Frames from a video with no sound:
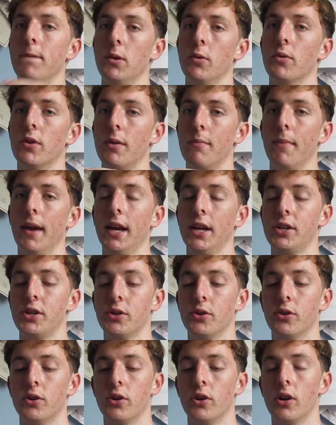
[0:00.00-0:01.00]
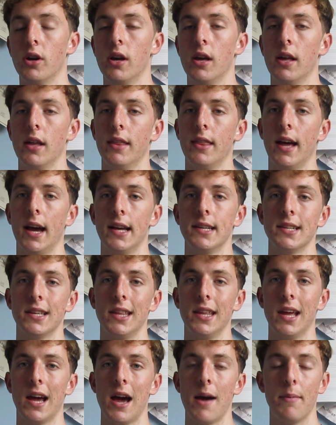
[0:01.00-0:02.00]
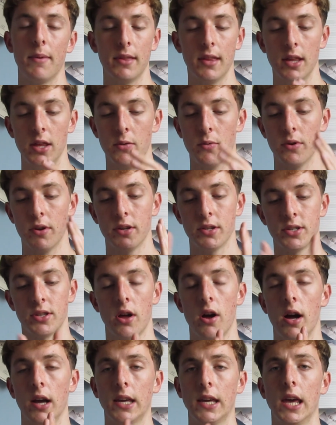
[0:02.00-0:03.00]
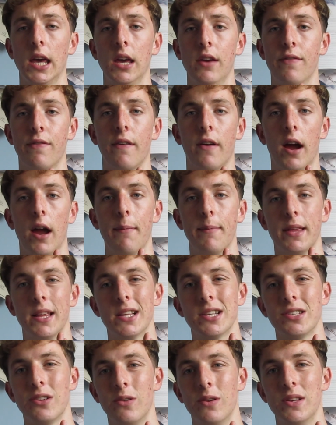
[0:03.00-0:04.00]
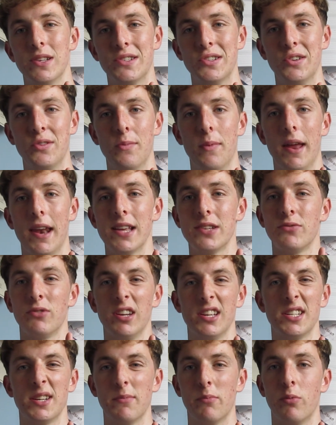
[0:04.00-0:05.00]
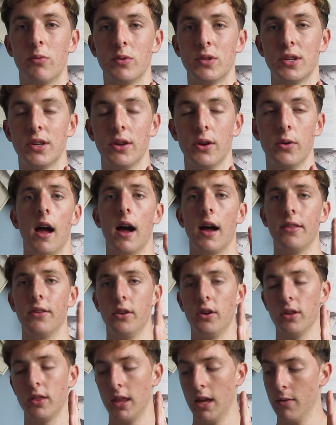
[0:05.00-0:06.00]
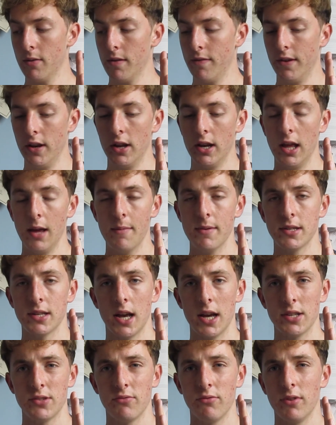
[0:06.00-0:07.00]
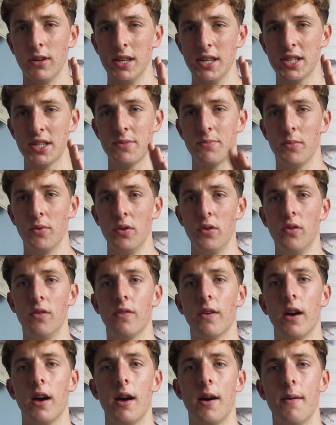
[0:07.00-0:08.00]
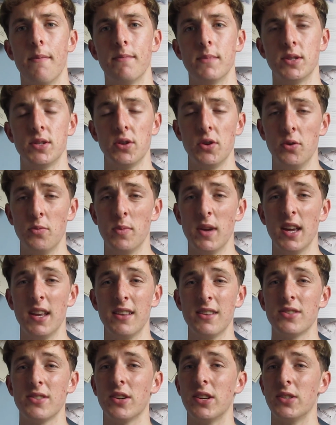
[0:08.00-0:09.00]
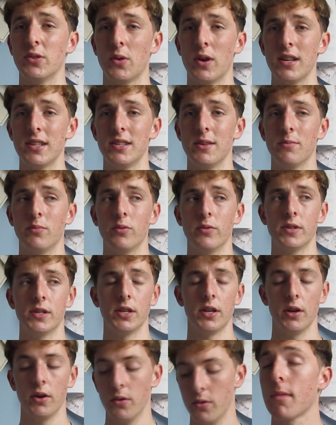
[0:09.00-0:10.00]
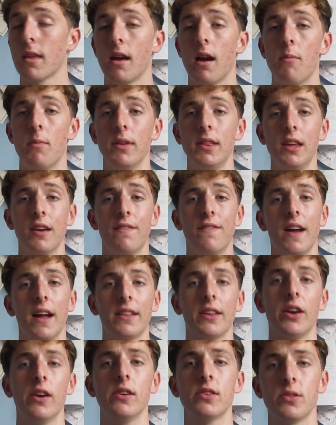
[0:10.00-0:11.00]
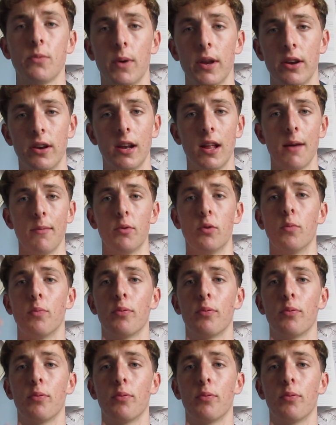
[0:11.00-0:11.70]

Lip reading: You want to make sure that is in the app, and then you want to start a keyframe and then slowly zoom in. It's really simple to do. And the good thing with Video Leap is like it's a really smooth zoom in, so it's quite simple to do. And with the effect, I use the one on an app called